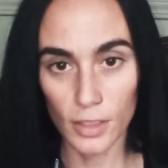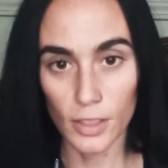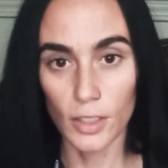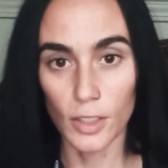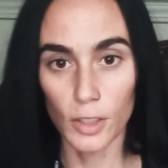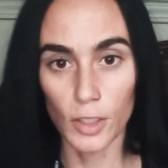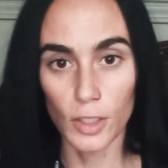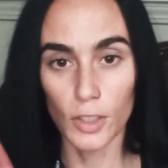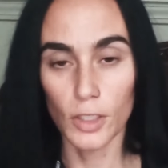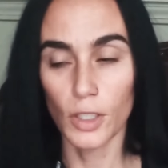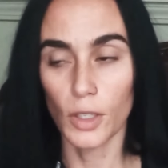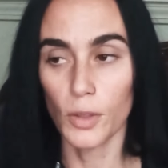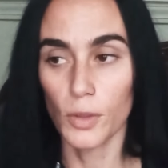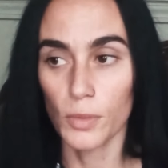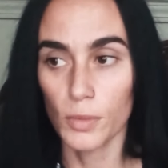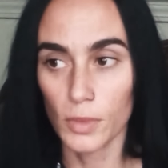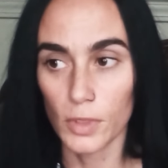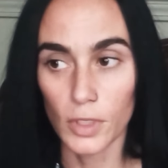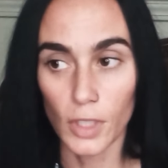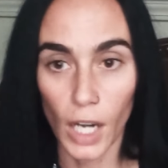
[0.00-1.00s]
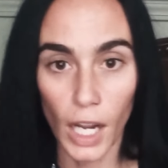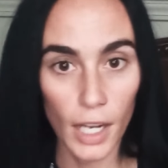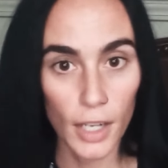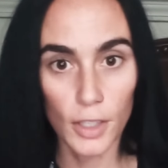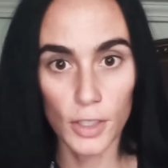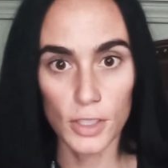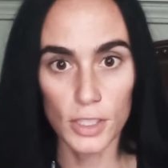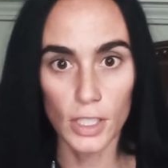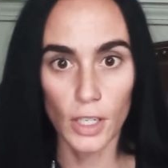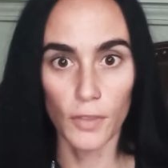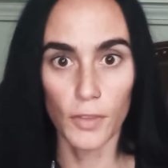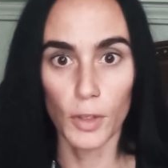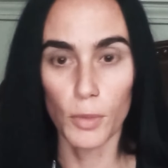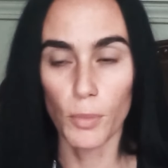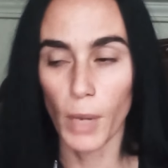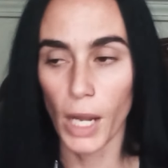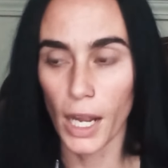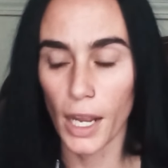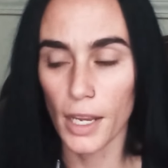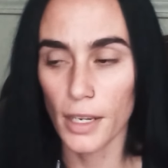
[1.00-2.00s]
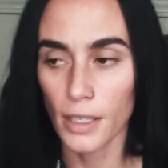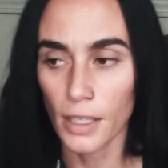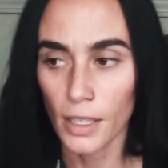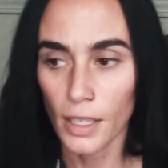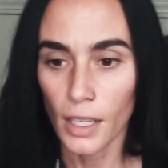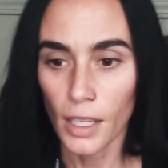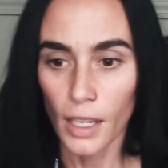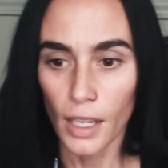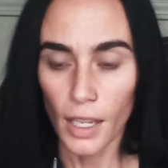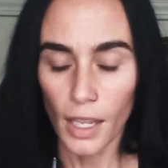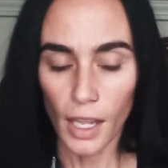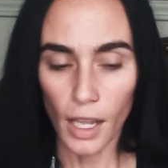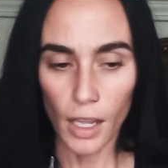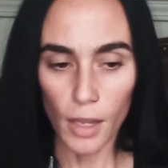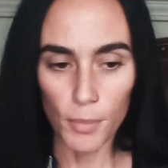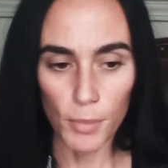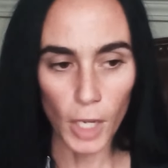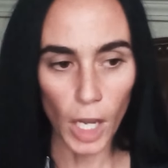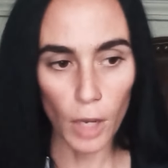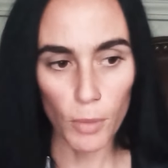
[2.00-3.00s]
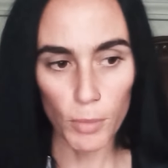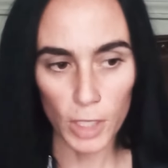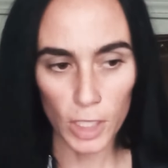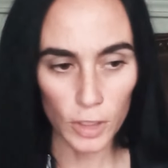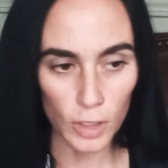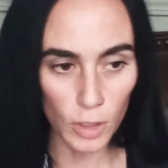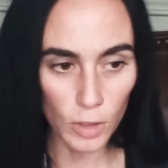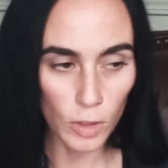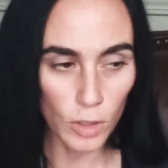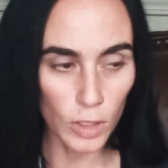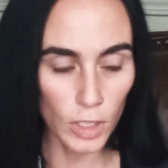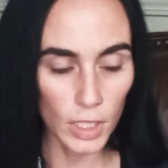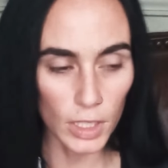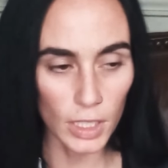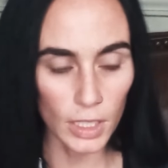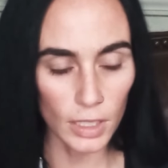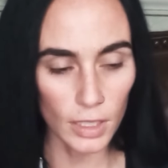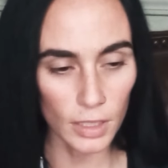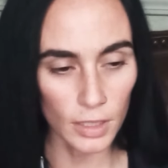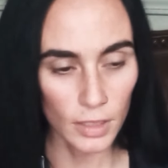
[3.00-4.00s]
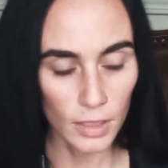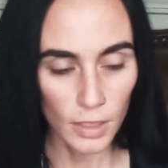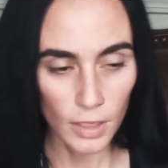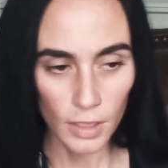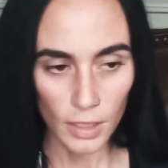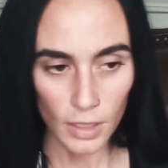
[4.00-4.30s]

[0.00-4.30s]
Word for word: you, you know your higher self your mind um, not being your own critic